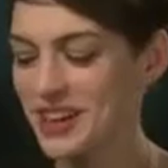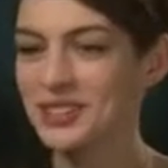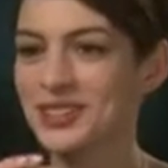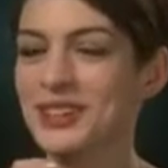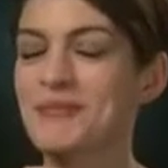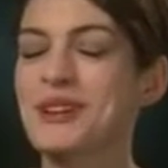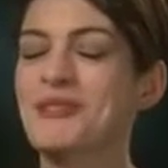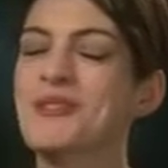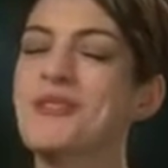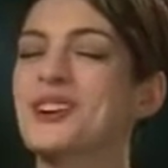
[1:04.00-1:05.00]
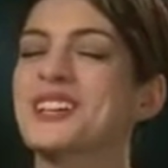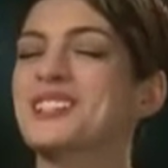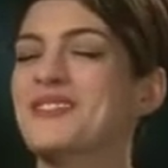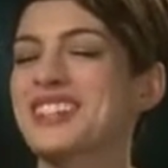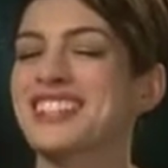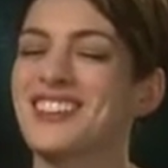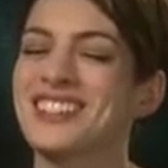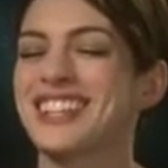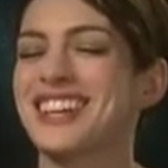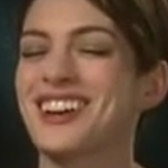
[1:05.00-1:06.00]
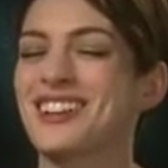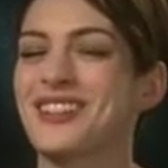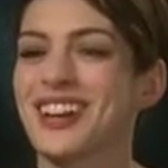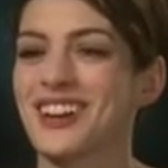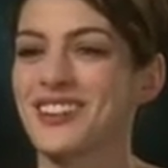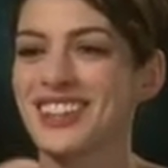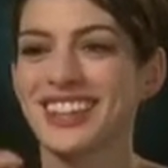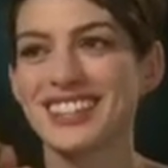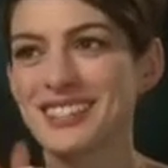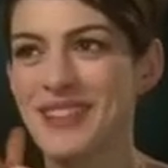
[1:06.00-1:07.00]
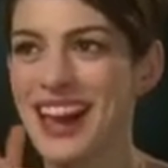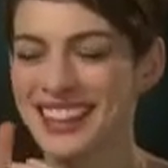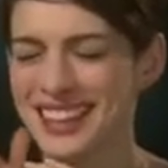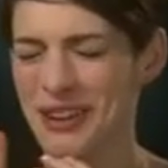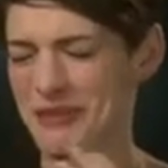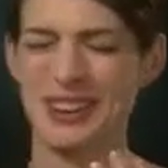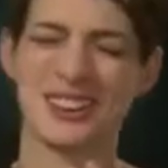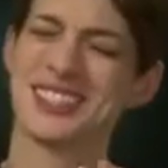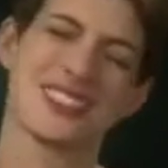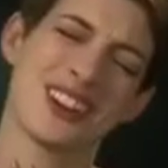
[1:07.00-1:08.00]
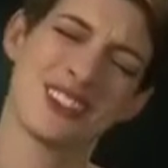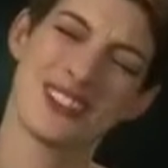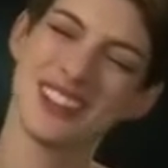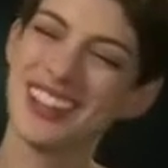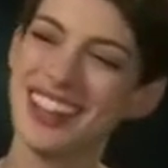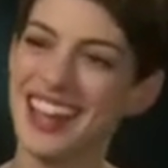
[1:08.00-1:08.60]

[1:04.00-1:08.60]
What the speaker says: I used to make recordings of myself singing on my own, and then listen back and think, oh my God, I sound terrible.